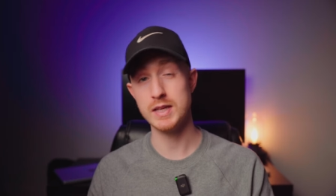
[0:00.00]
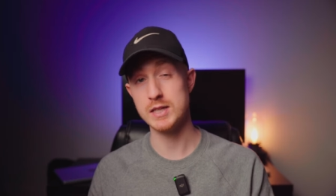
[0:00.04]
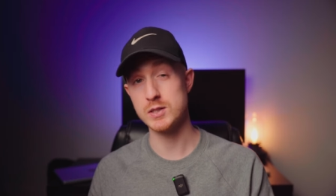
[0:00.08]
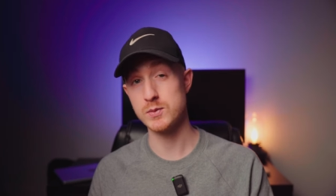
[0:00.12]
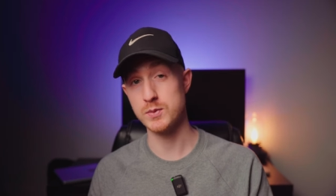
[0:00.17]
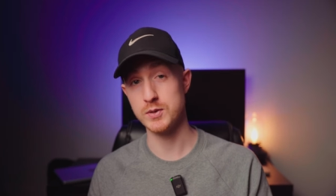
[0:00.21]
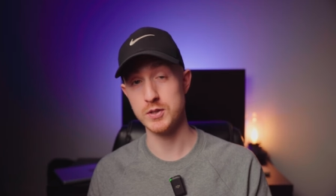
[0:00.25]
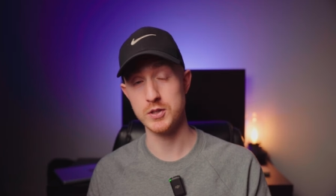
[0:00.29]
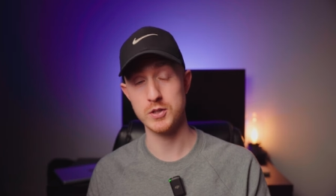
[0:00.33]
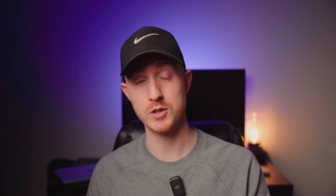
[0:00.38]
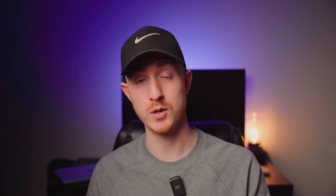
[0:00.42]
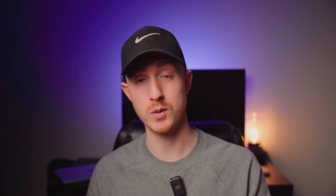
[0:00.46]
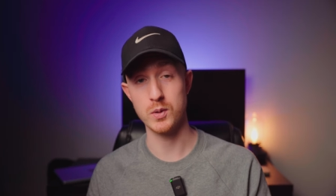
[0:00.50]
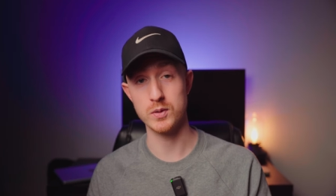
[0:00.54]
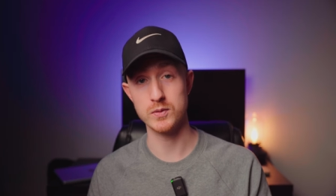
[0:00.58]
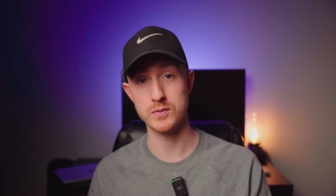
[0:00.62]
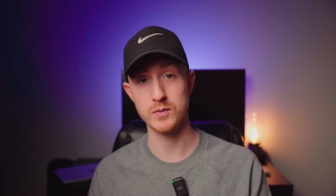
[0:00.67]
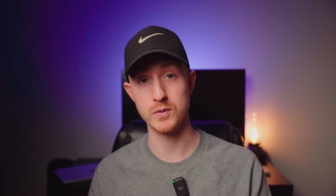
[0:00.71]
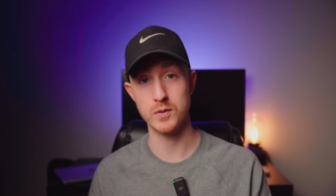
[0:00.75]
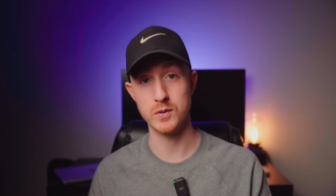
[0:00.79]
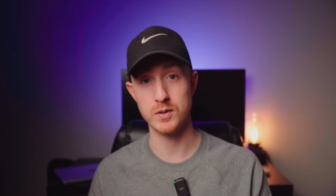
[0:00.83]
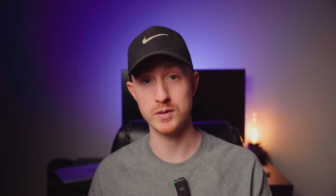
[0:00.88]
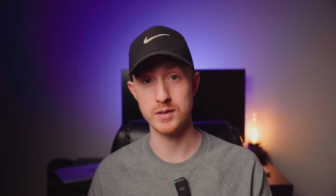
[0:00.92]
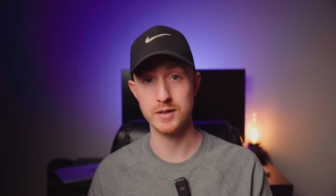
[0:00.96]
that's what you're going
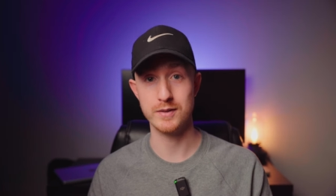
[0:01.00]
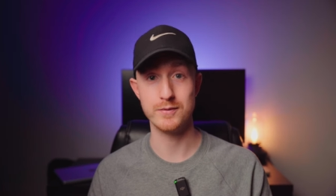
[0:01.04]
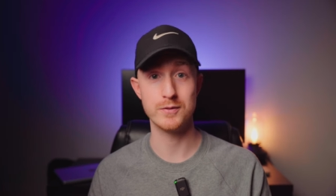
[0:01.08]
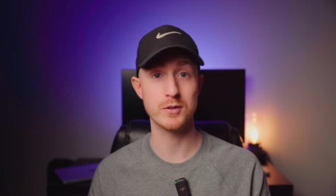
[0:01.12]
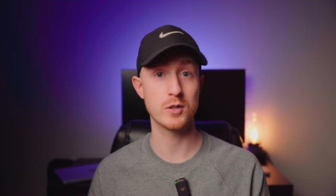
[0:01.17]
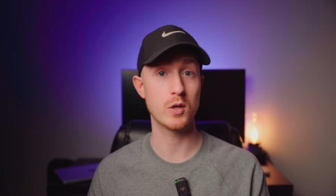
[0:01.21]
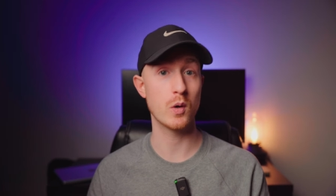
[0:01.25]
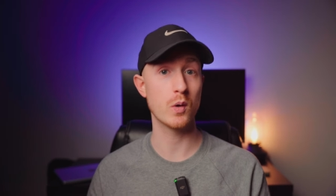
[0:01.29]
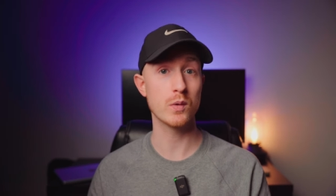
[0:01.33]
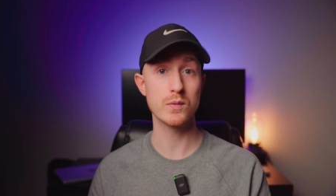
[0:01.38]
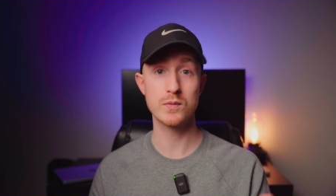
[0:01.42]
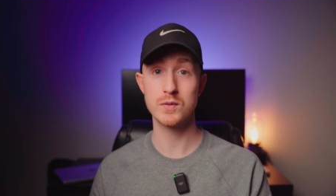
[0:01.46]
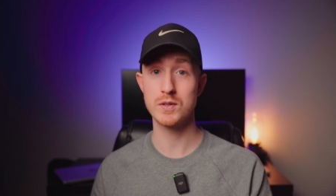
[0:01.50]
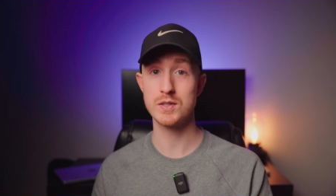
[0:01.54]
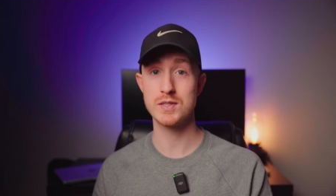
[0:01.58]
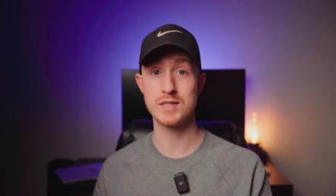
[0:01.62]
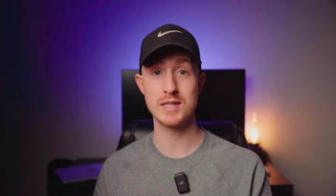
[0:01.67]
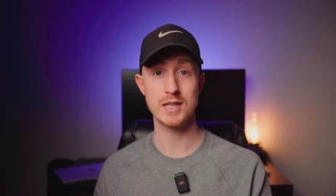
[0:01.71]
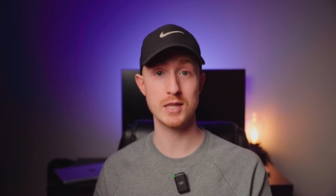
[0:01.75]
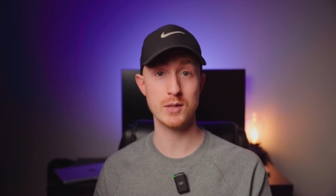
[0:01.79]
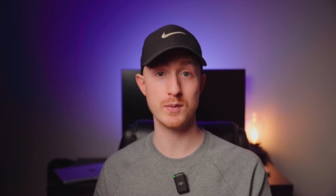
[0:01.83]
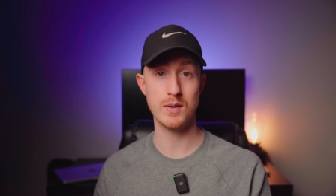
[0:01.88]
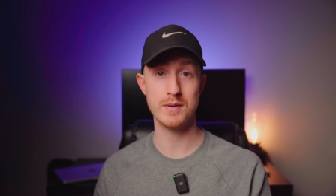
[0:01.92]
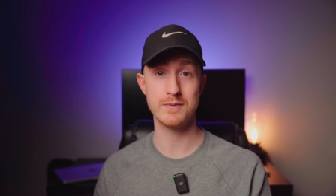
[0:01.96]
for. If you're going for a
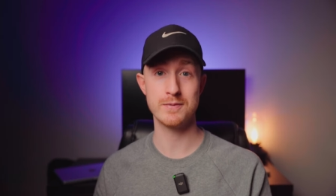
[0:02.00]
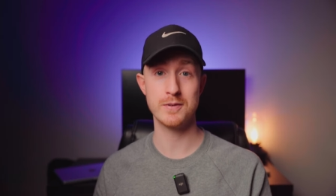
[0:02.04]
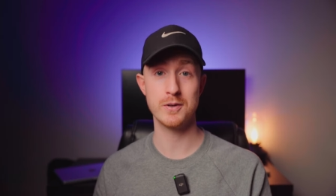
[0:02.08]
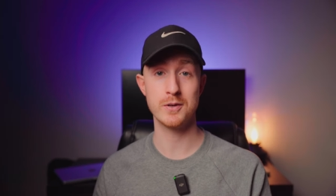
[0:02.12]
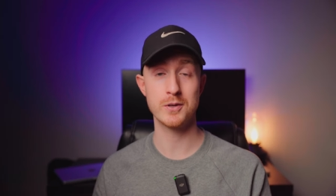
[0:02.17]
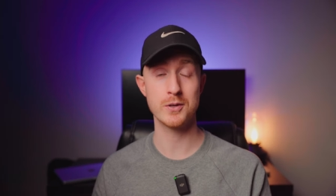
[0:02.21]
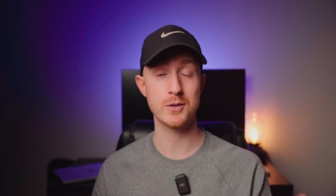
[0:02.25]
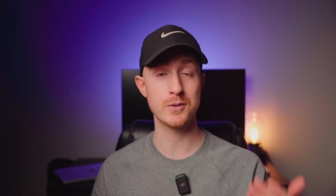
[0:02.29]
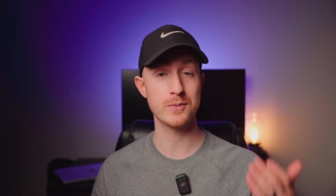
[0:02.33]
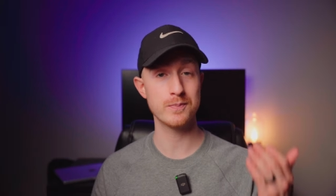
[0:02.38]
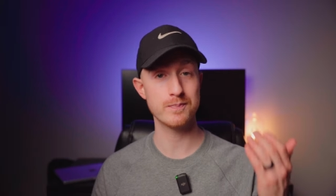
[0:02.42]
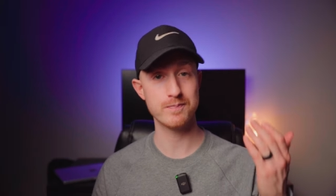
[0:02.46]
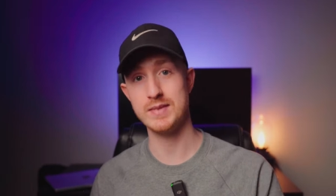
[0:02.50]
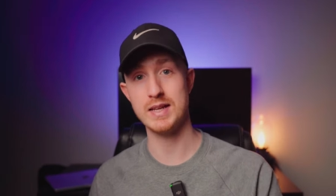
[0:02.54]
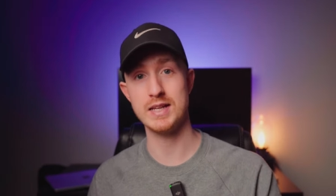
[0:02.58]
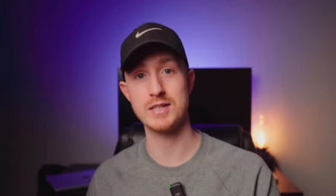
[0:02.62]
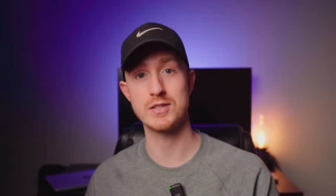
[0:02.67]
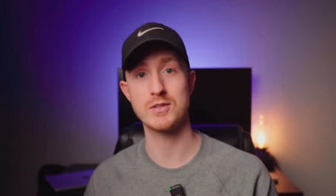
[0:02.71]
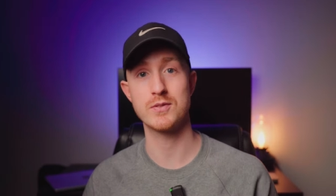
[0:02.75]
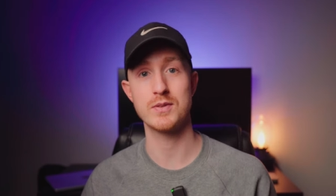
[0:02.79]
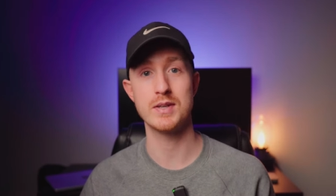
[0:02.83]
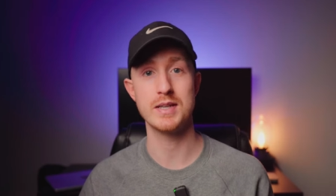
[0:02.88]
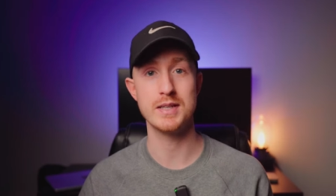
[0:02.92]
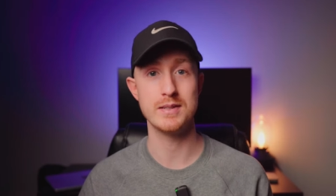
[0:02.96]
silhouette photo, that's
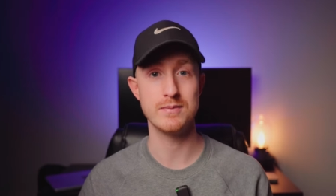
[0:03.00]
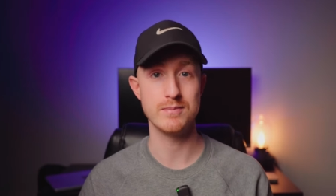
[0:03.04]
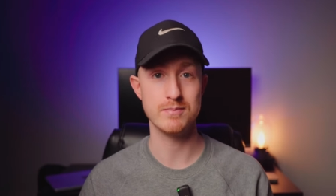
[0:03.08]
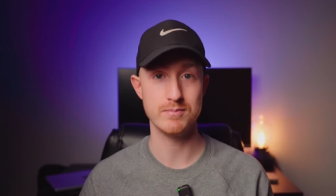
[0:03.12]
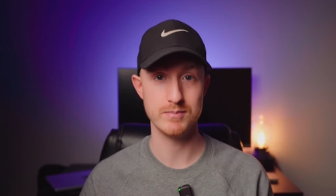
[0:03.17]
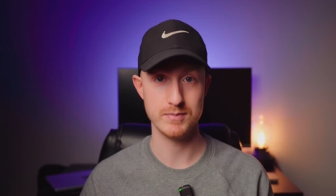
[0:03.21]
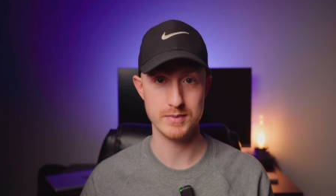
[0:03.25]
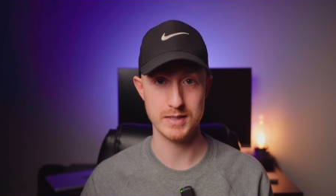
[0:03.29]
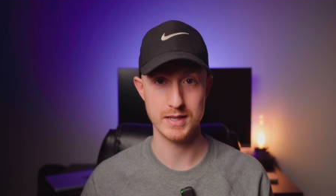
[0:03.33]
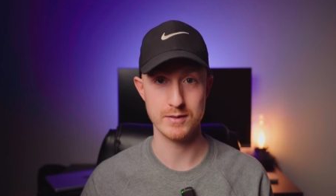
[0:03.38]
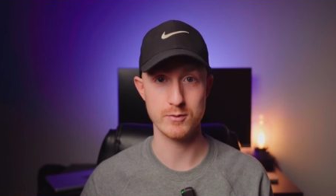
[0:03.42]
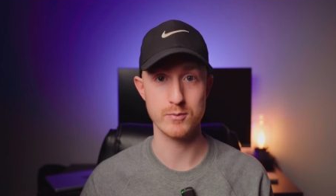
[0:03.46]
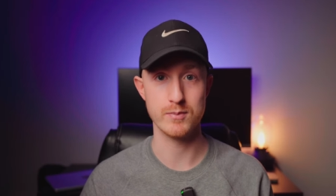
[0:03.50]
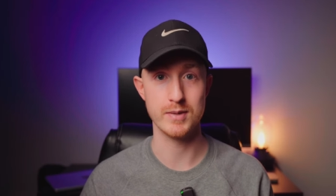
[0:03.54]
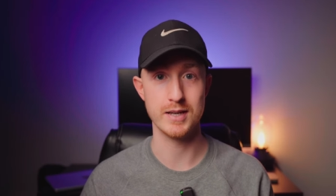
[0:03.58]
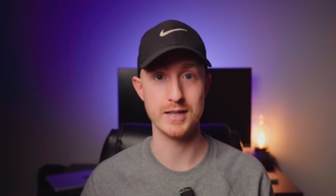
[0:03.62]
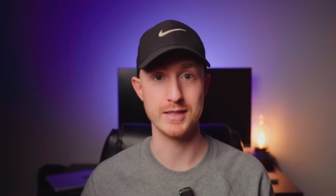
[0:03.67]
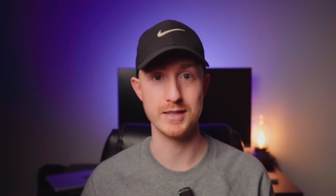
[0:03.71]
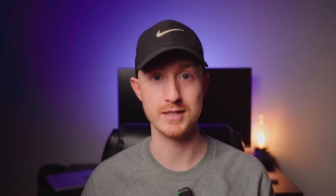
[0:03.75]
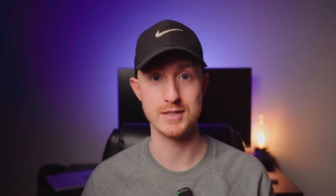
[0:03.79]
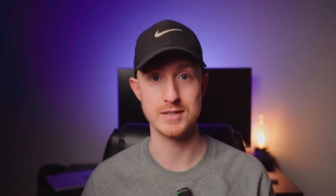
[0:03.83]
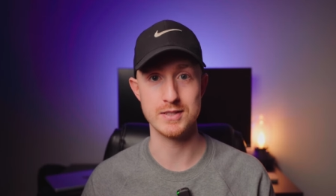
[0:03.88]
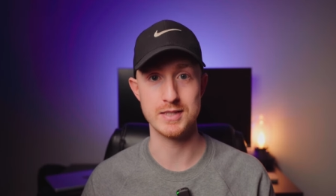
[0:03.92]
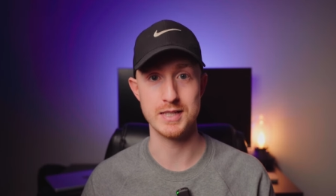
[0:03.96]
great. Never
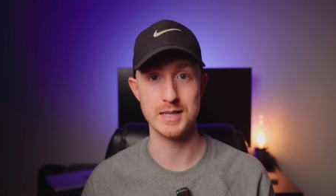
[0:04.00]
mind this